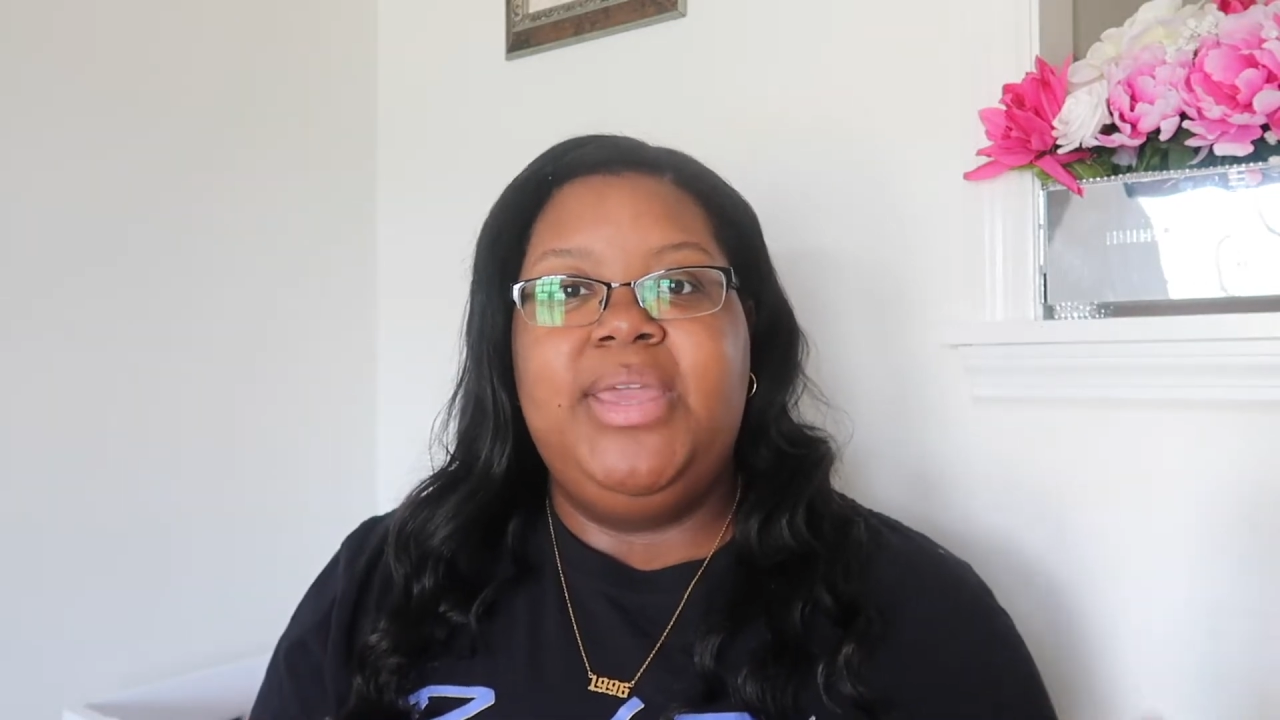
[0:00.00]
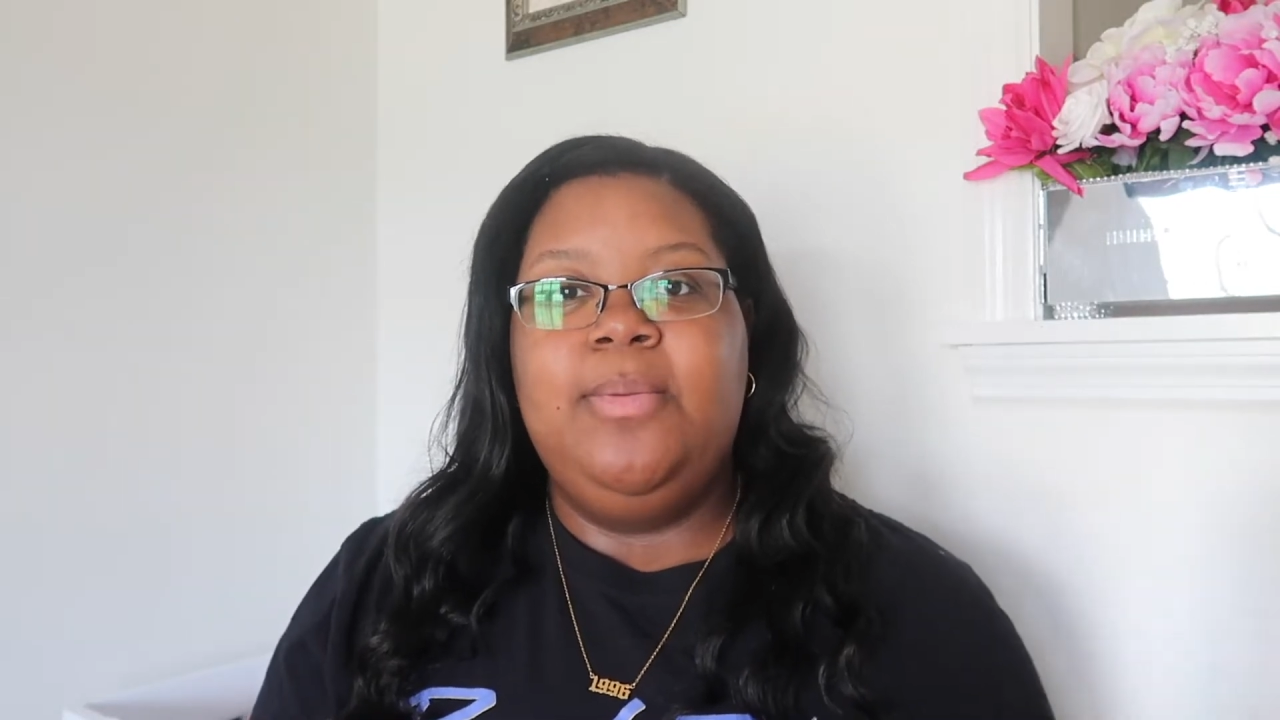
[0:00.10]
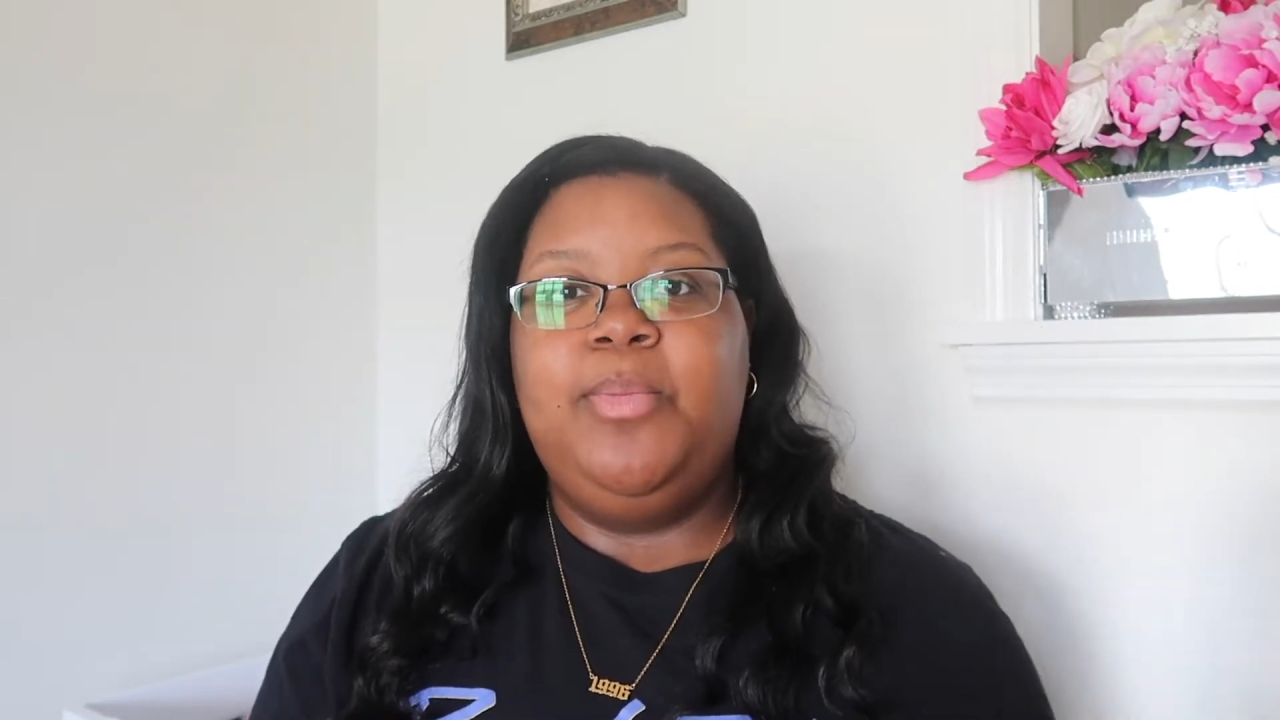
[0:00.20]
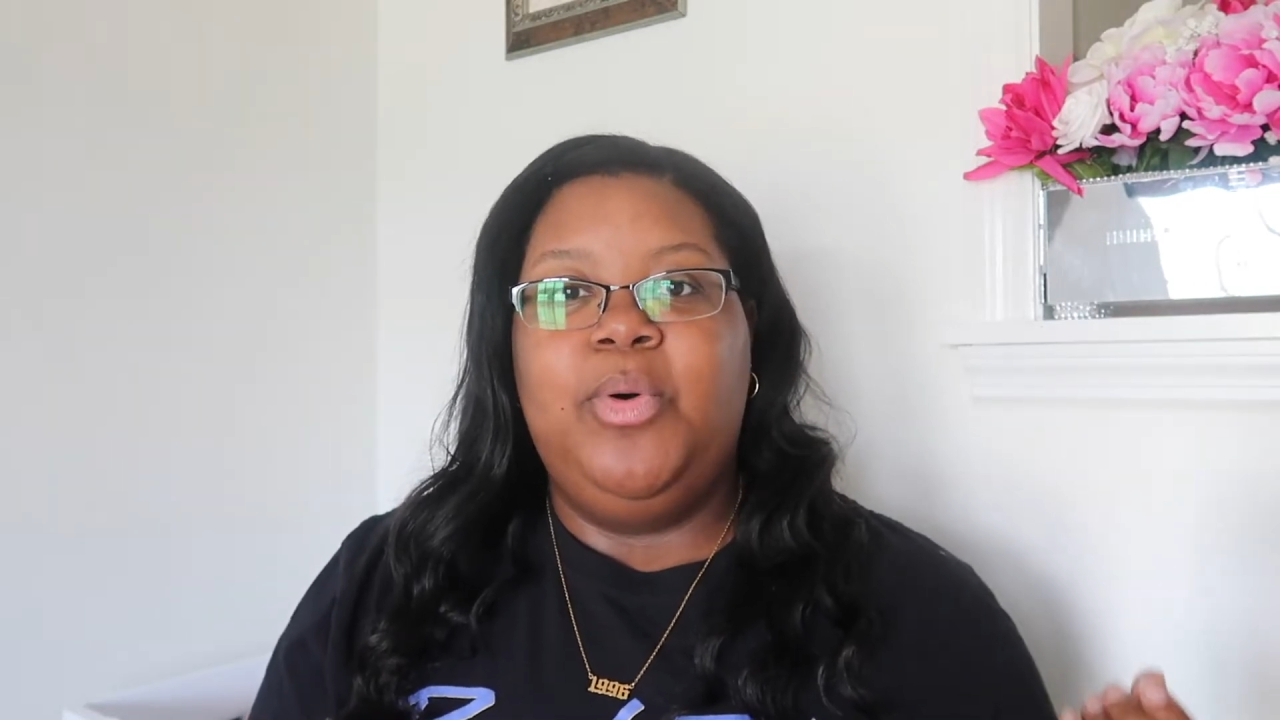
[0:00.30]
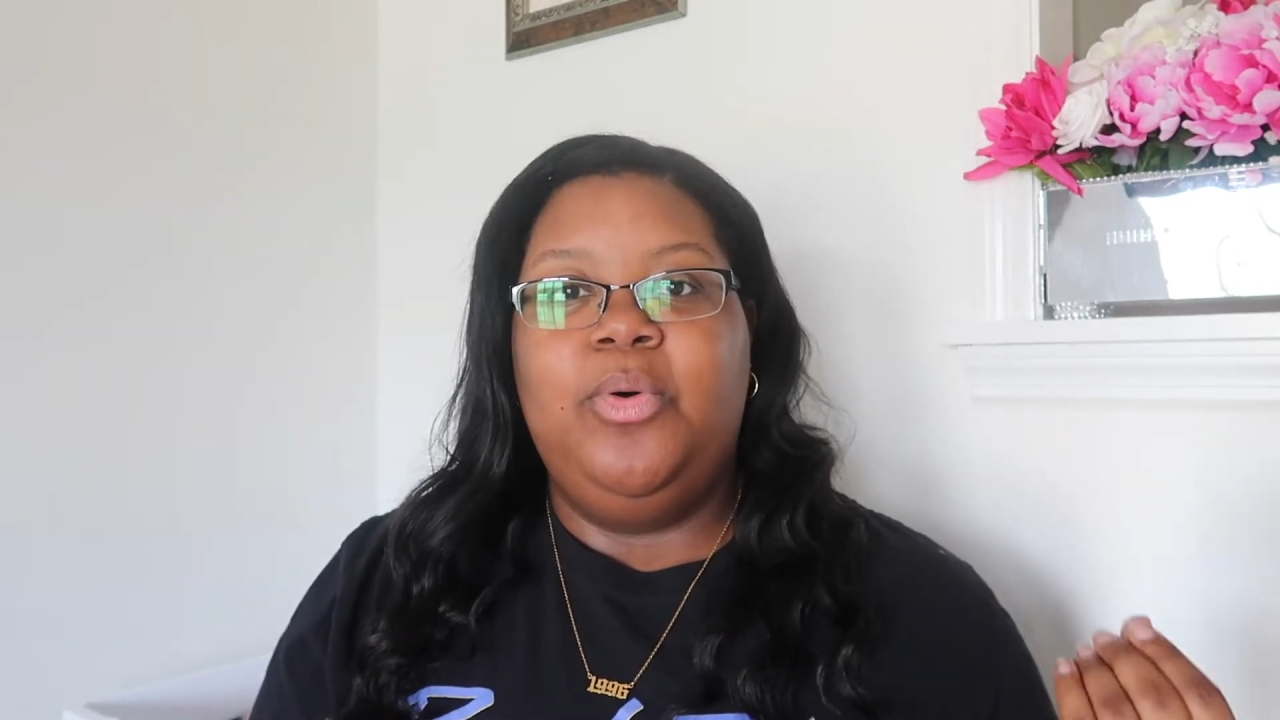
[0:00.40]

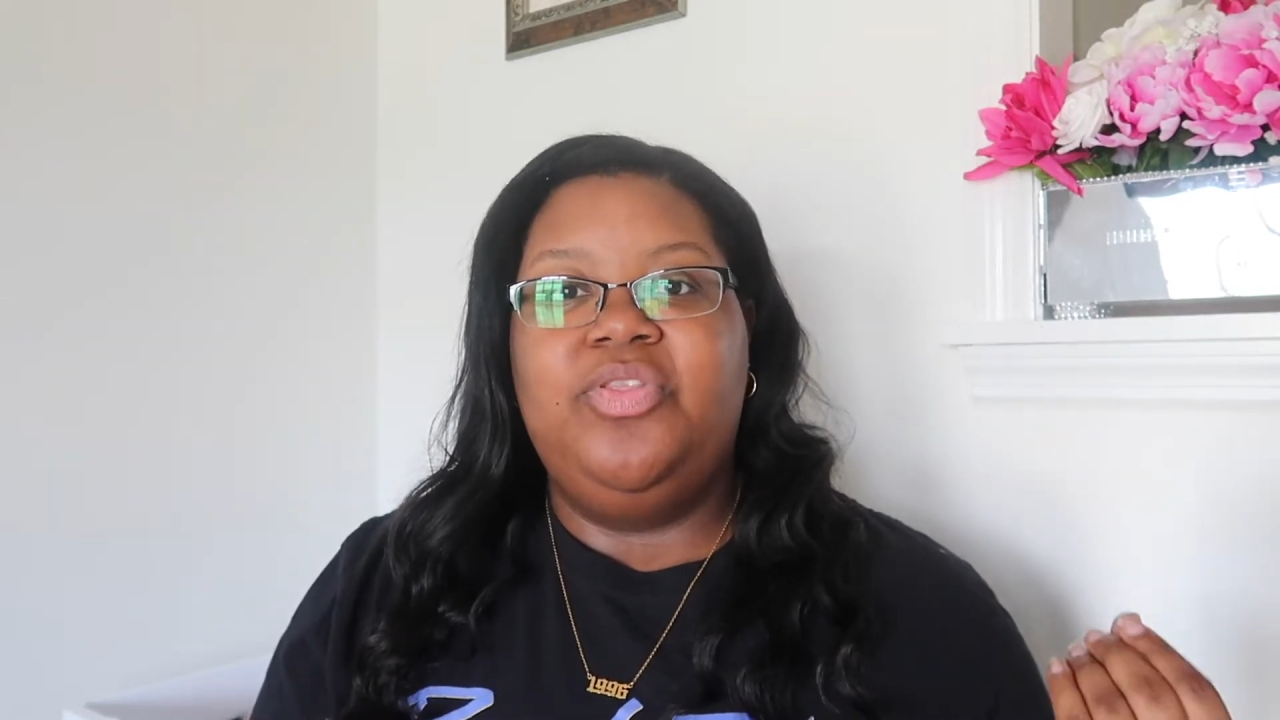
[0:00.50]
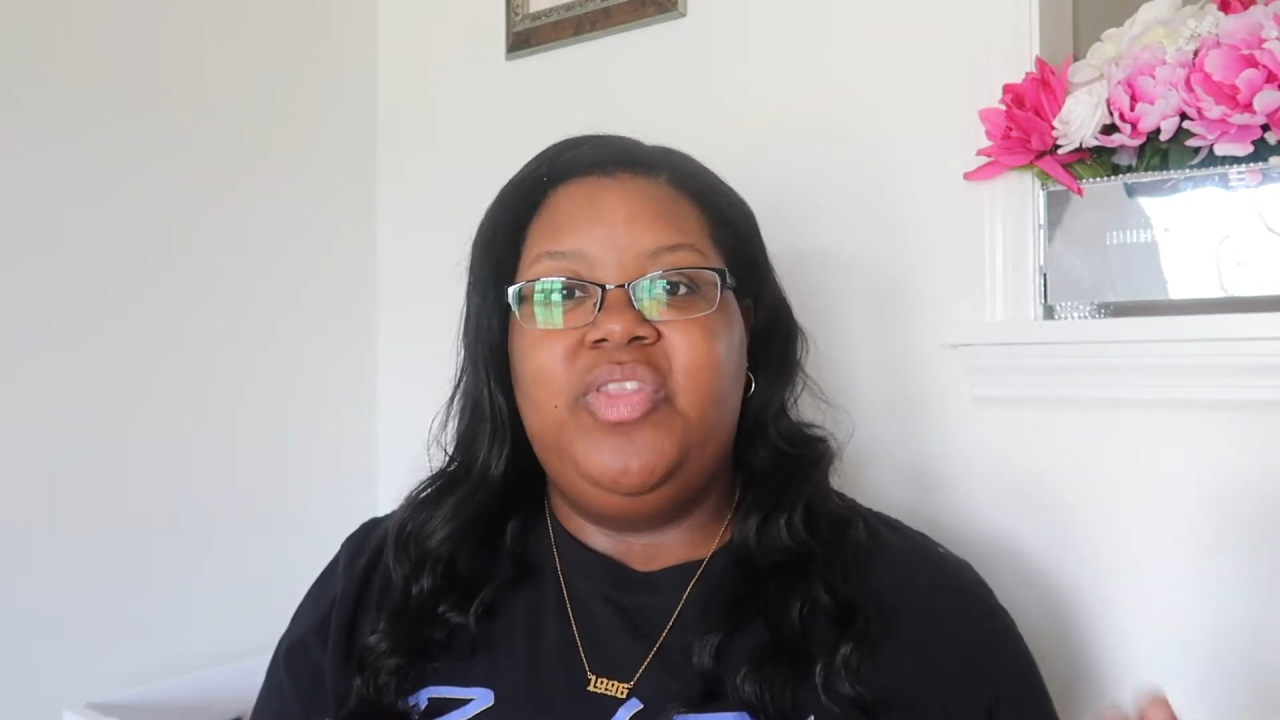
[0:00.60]
people